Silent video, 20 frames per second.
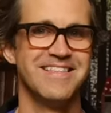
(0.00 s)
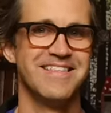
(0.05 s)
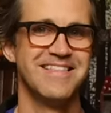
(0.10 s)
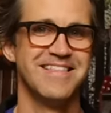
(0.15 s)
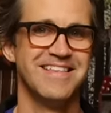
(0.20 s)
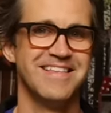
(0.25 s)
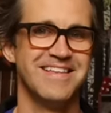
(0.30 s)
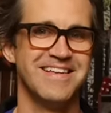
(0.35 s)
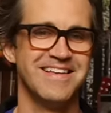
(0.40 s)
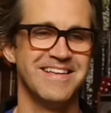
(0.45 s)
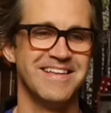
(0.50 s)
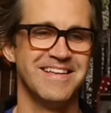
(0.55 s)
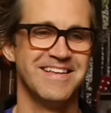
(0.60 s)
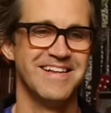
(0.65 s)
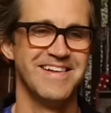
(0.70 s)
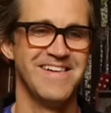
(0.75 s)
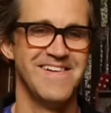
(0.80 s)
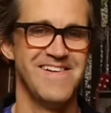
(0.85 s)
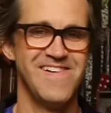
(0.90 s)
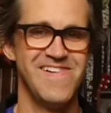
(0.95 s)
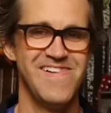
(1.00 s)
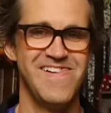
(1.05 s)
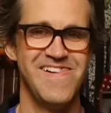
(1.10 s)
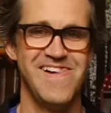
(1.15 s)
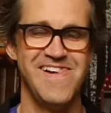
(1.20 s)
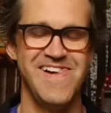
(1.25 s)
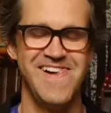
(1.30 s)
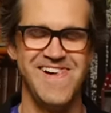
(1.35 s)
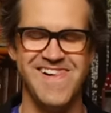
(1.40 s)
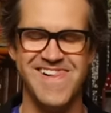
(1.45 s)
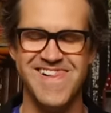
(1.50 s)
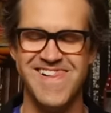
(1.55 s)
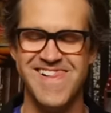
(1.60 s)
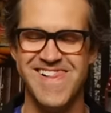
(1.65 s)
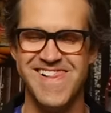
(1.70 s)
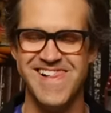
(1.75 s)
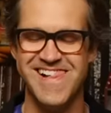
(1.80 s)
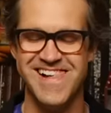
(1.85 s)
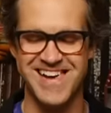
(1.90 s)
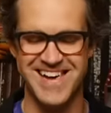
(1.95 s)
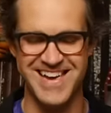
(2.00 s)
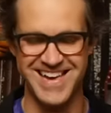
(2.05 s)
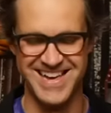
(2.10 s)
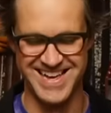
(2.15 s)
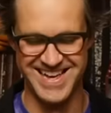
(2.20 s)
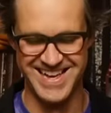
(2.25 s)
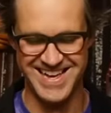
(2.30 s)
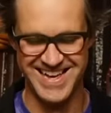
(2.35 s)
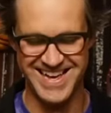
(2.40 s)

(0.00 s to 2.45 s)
This person isn't speaking.